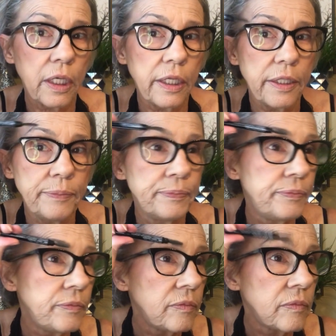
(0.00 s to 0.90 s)
Okay.
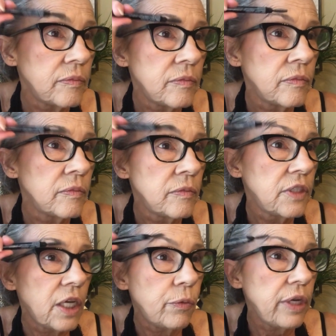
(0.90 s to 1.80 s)

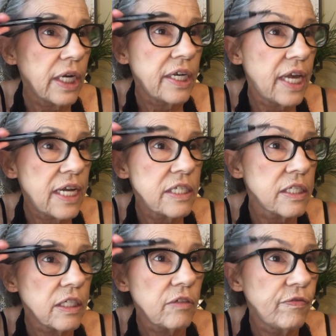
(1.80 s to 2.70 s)
Now we got a
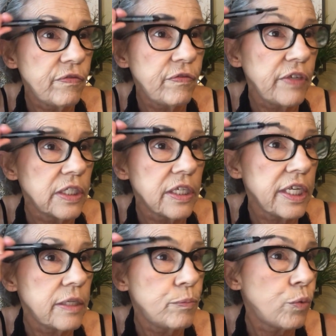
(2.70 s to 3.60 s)
nice little
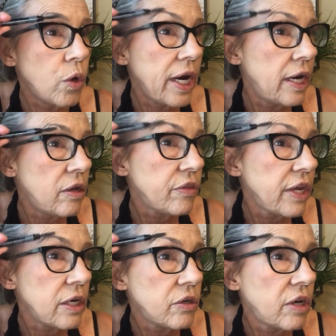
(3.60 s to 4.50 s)
filled in brow
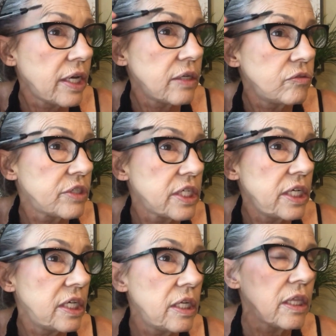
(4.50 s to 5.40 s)
there. I don't
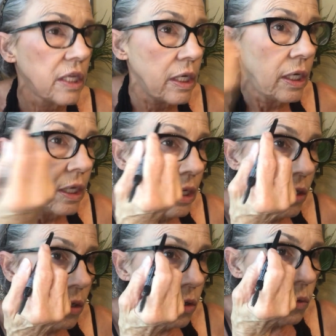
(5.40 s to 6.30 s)
see anything
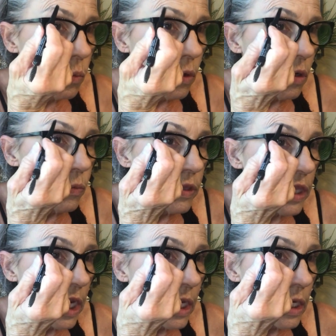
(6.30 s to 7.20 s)
wrong
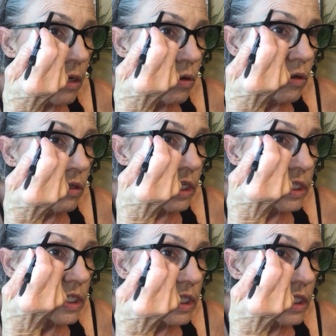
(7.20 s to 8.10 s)
with that at all.
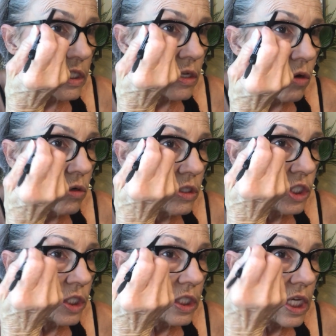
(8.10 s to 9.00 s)
Let's get this
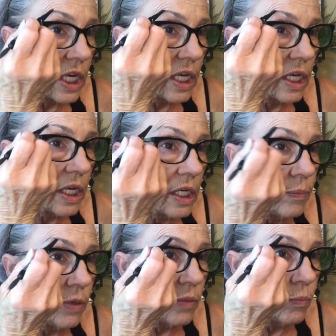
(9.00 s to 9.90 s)
arch a
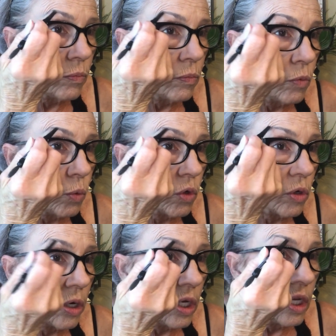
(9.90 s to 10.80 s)
tiny bit
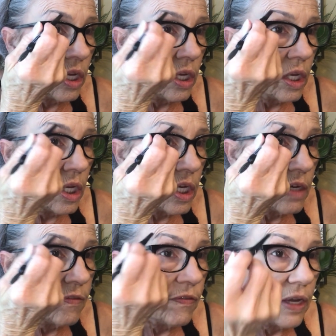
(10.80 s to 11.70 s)
more
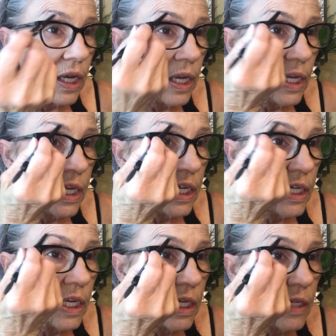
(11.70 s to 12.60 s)

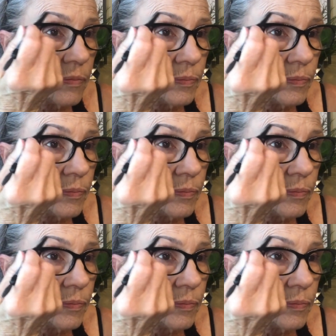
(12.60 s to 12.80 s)
defined.